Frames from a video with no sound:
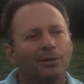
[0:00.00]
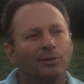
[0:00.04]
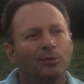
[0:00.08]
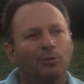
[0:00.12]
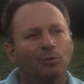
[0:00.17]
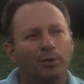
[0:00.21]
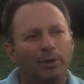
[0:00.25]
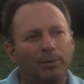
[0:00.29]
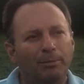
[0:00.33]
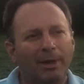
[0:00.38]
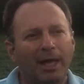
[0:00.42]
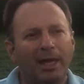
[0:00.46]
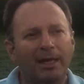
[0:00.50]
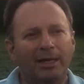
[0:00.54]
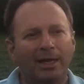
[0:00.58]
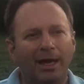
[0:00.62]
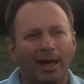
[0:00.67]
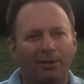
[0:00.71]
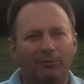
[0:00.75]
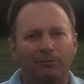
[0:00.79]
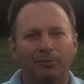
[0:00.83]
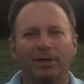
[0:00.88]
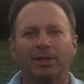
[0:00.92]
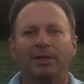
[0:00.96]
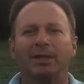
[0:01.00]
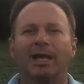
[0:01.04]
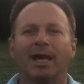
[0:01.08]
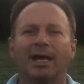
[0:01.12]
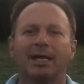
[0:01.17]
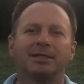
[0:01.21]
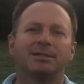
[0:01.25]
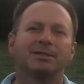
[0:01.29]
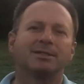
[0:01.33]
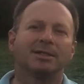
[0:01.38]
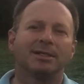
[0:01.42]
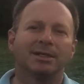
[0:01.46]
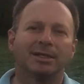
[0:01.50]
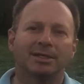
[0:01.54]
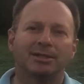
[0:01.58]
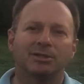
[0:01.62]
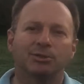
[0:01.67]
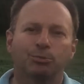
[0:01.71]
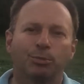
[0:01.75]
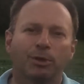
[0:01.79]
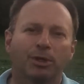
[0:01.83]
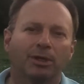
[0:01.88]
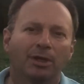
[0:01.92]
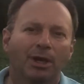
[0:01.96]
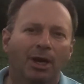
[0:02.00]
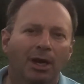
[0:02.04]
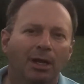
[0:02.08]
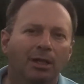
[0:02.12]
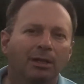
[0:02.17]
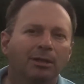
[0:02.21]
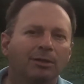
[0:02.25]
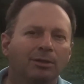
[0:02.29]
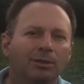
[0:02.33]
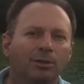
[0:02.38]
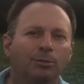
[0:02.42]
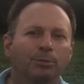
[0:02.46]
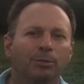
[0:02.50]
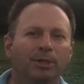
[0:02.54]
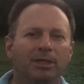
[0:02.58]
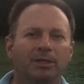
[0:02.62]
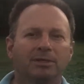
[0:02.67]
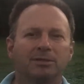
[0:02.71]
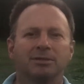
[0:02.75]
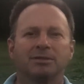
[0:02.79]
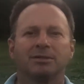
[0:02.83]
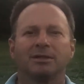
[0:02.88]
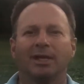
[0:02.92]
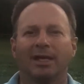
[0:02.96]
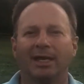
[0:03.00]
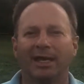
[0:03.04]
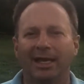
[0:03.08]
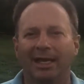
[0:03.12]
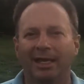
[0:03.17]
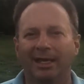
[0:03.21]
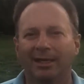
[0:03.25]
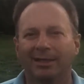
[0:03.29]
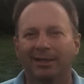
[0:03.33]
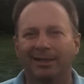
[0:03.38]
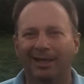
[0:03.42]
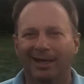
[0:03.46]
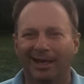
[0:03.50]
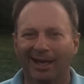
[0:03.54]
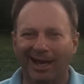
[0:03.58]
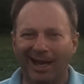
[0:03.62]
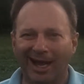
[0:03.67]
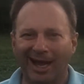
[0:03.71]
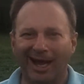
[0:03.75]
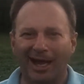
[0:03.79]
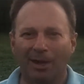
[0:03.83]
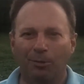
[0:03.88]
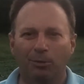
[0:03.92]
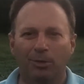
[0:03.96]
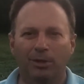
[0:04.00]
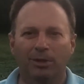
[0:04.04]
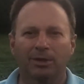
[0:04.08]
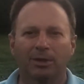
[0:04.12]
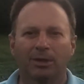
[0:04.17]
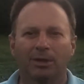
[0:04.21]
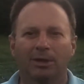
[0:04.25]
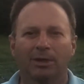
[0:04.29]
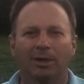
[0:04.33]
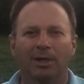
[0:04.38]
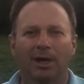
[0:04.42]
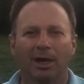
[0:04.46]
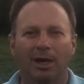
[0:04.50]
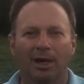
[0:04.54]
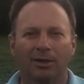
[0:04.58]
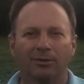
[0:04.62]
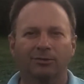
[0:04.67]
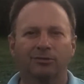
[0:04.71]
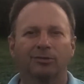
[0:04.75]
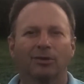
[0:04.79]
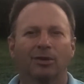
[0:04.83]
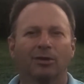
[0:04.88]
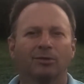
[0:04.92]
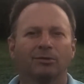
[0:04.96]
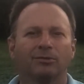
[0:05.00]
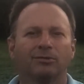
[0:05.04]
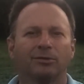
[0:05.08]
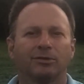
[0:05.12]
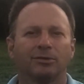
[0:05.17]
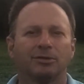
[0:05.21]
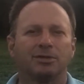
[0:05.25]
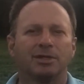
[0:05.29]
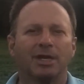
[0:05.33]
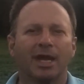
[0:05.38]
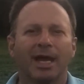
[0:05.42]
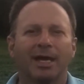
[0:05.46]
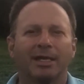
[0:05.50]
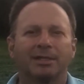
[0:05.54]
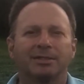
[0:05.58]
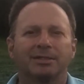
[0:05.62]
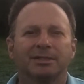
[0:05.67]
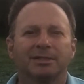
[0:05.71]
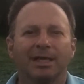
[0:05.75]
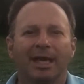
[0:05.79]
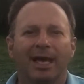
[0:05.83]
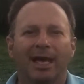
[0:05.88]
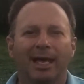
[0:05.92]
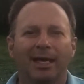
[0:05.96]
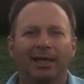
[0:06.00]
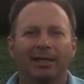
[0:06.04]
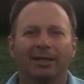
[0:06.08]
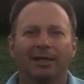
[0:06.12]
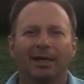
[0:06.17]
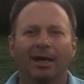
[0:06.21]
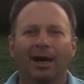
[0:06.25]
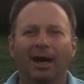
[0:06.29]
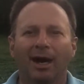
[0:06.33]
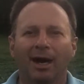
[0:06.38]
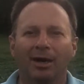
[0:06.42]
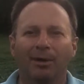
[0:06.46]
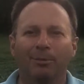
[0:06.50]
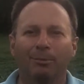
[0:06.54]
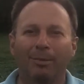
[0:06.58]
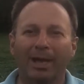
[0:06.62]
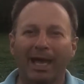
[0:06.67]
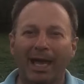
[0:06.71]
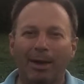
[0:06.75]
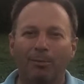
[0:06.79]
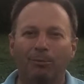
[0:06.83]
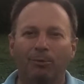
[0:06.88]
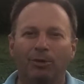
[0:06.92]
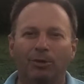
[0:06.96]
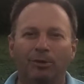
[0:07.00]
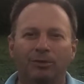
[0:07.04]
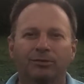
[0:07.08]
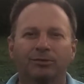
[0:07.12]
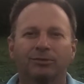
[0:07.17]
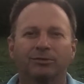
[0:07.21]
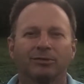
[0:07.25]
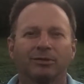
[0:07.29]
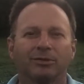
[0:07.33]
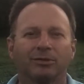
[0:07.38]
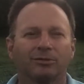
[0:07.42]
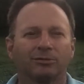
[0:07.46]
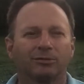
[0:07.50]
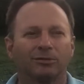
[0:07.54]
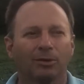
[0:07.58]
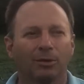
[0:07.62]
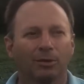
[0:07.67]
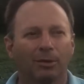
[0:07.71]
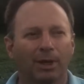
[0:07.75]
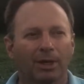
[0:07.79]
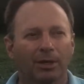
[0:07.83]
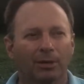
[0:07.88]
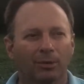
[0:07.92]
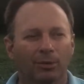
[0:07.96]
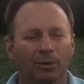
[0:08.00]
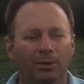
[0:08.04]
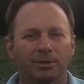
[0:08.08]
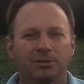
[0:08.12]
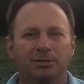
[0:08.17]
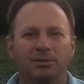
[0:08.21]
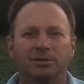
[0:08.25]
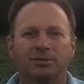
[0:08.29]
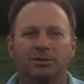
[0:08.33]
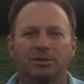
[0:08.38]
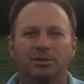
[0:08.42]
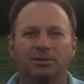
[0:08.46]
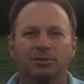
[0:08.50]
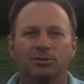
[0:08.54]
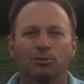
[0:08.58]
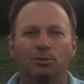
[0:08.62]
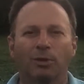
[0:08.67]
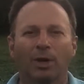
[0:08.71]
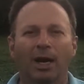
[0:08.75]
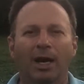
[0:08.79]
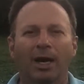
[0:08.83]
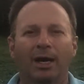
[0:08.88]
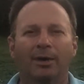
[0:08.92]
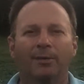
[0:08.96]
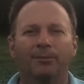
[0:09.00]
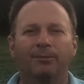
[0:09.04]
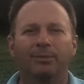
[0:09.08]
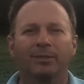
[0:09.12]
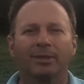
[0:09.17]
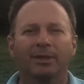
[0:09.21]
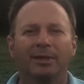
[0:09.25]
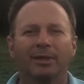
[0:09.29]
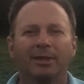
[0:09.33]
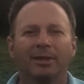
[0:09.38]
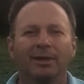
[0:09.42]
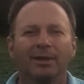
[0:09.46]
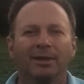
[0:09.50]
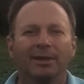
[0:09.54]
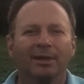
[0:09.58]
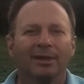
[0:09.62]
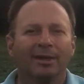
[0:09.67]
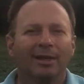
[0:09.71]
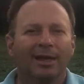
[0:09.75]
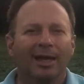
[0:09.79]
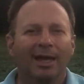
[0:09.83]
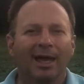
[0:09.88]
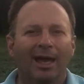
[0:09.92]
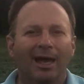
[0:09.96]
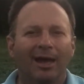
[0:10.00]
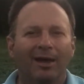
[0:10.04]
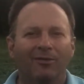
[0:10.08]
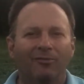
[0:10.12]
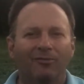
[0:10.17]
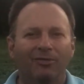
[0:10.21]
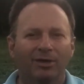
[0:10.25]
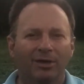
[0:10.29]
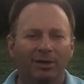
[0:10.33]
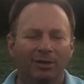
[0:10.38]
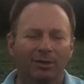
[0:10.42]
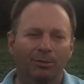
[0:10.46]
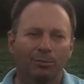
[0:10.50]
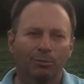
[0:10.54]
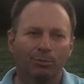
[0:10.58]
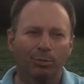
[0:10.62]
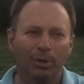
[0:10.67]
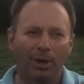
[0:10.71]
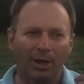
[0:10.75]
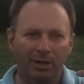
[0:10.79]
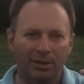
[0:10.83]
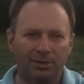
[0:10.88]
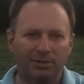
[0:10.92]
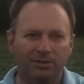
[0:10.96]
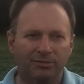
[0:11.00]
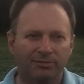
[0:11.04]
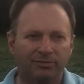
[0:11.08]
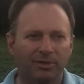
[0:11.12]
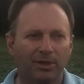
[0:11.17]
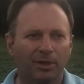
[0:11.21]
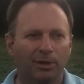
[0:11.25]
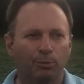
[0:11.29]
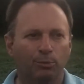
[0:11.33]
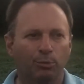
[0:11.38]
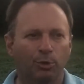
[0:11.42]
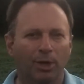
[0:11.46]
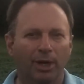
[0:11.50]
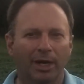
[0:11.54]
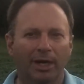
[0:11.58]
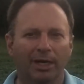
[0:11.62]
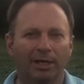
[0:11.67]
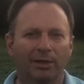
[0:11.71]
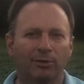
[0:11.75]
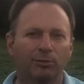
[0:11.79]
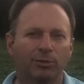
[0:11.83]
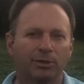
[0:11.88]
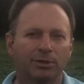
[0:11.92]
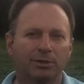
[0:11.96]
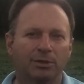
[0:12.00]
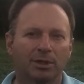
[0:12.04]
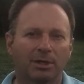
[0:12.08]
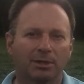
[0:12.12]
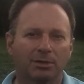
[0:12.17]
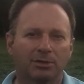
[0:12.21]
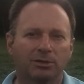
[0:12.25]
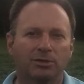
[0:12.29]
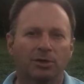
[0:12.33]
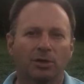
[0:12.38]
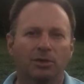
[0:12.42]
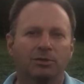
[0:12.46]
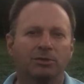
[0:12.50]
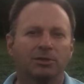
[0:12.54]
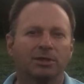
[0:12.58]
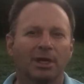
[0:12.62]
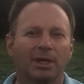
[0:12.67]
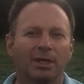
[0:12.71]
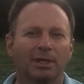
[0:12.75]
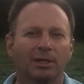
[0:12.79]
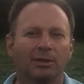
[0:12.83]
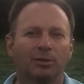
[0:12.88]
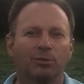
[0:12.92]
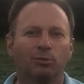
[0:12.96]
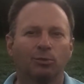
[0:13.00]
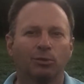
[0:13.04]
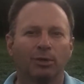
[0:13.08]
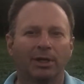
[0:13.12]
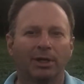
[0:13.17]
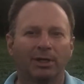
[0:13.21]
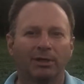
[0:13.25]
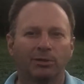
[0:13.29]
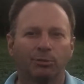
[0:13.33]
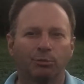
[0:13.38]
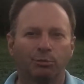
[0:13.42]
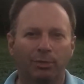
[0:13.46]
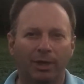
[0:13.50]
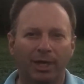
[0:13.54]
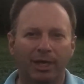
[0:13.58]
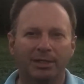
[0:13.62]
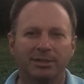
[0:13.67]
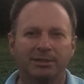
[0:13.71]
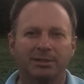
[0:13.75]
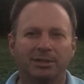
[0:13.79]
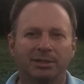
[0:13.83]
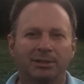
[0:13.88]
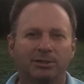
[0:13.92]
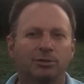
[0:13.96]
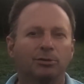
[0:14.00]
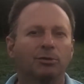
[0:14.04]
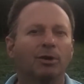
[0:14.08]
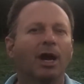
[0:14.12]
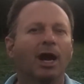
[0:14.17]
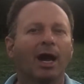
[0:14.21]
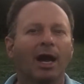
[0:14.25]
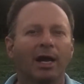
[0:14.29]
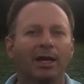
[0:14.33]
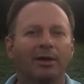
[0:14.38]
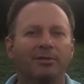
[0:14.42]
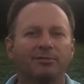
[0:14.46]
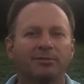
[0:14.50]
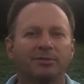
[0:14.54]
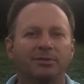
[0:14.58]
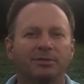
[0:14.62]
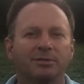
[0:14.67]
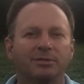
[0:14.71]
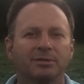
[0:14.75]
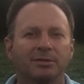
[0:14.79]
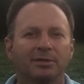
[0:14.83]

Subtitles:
We may not realize this, but all humans, and I would also suggest that all mammals, so our horses as well, have parts of their brain which are associated with basic drives.